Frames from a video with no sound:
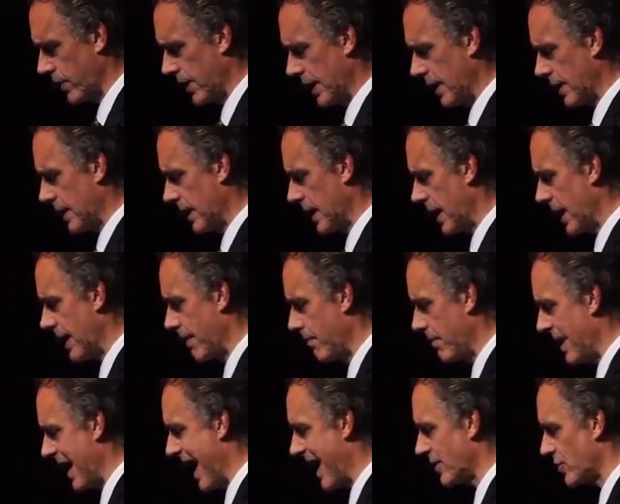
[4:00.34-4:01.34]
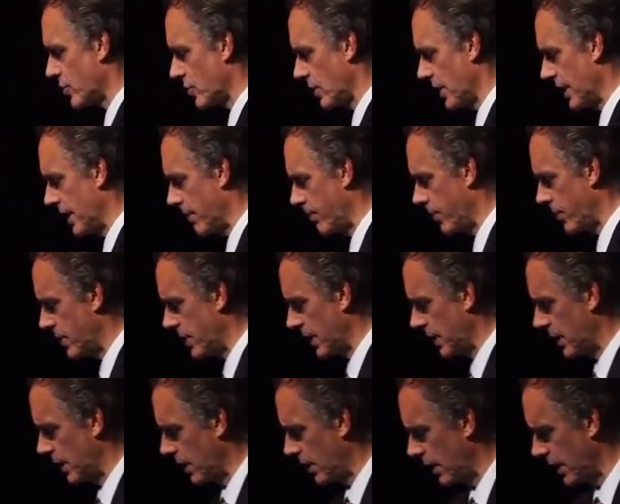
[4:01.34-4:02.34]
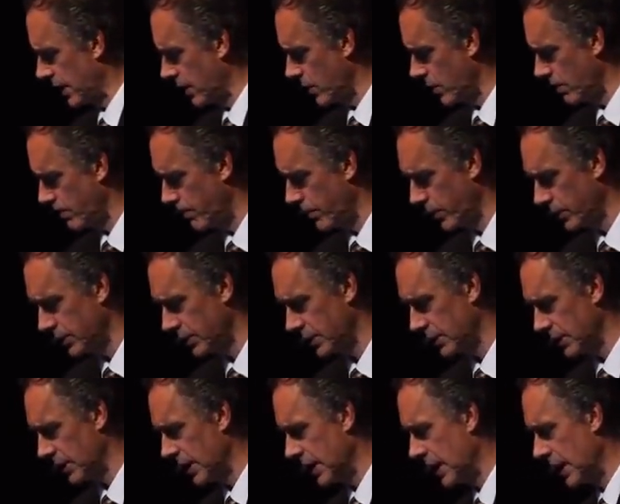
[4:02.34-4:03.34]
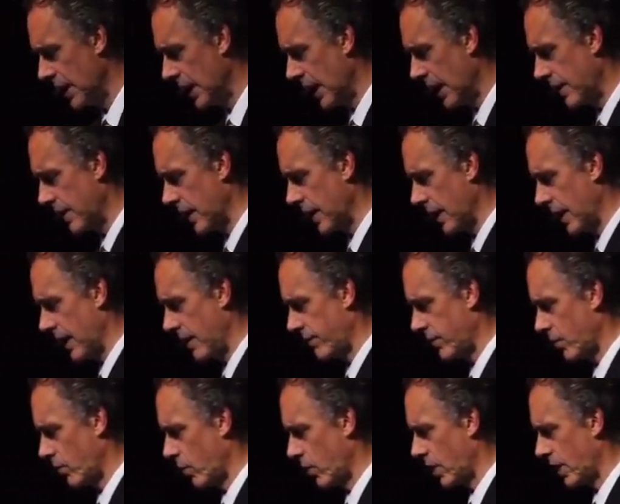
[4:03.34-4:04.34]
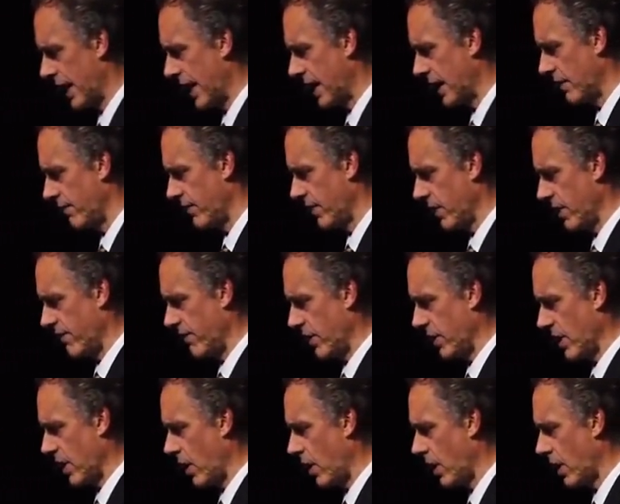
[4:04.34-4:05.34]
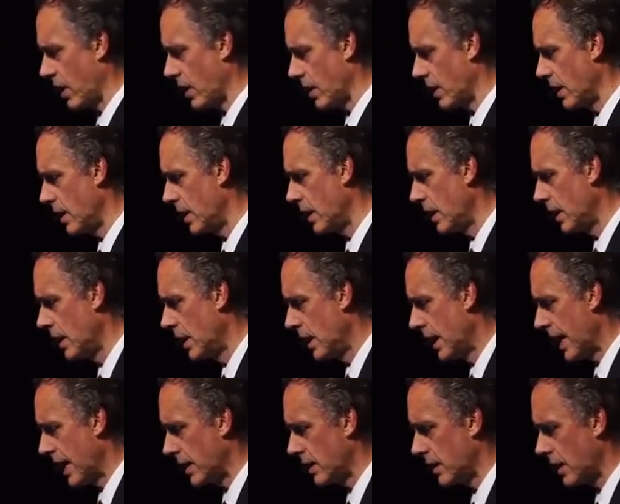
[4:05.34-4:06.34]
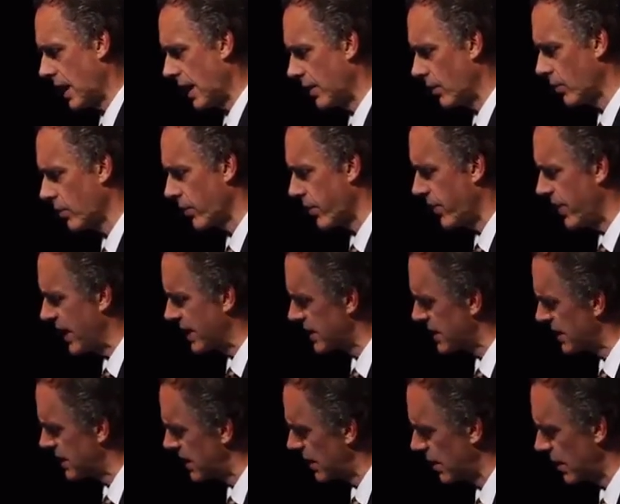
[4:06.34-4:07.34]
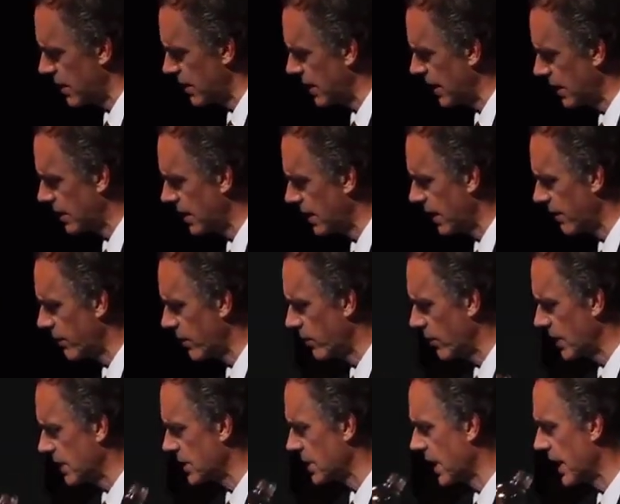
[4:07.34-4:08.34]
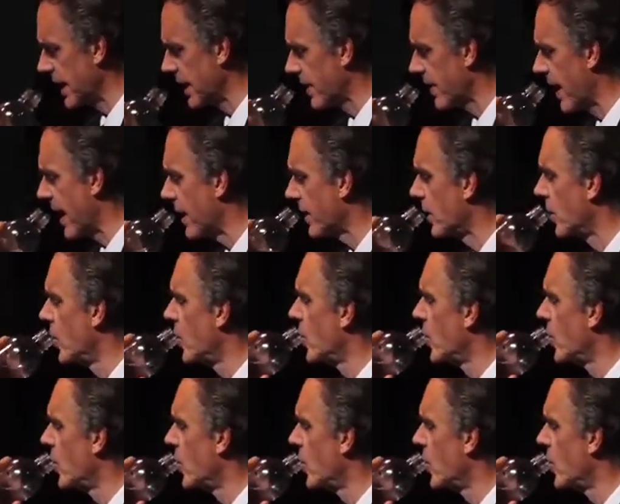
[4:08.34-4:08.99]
think that I'm naturally a particularly good person. I think I have to work at it very, very hard. And I don't necessarily think that everyone is like that.